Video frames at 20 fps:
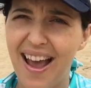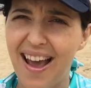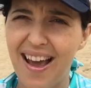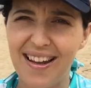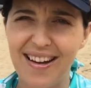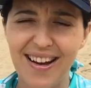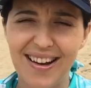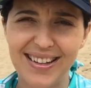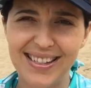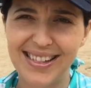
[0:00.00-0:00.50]

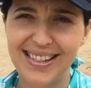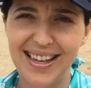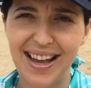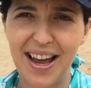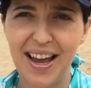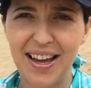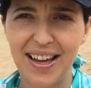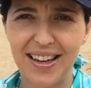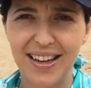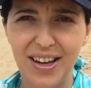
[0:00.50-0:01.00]
And I
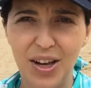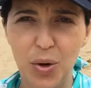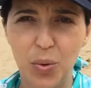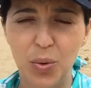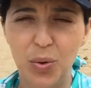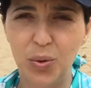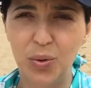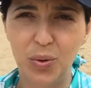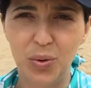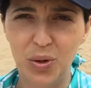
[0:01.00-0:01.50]
say,
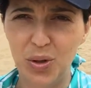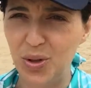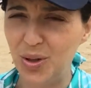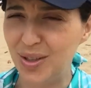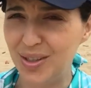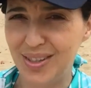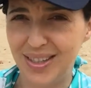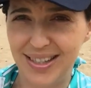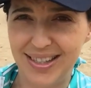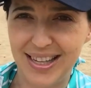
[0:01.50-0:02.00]
well,
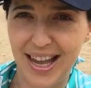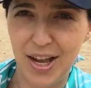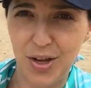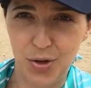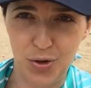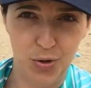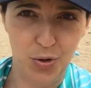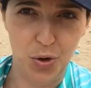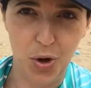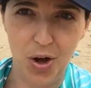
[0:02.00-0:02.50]
who's to say
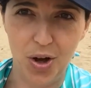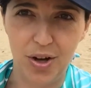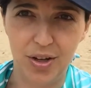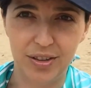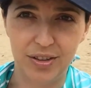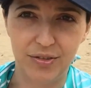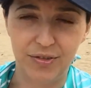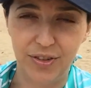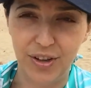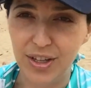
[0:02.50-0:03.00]
you're
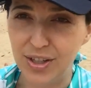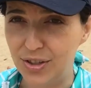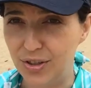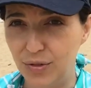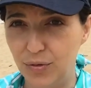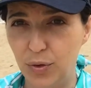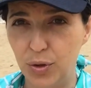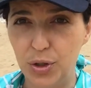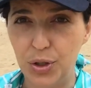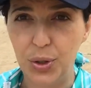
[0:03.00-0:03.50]
not? First
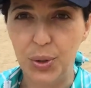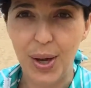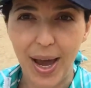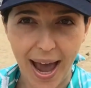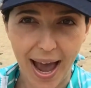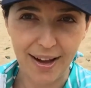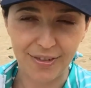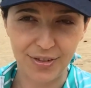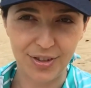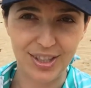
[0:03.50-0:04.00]
of all, you
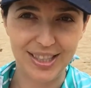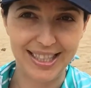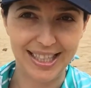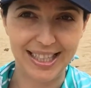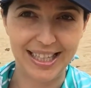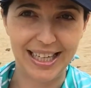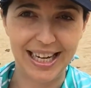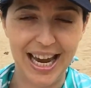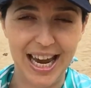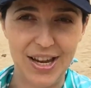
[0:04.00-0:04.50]
have to
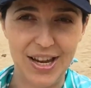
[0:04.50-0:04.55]
declare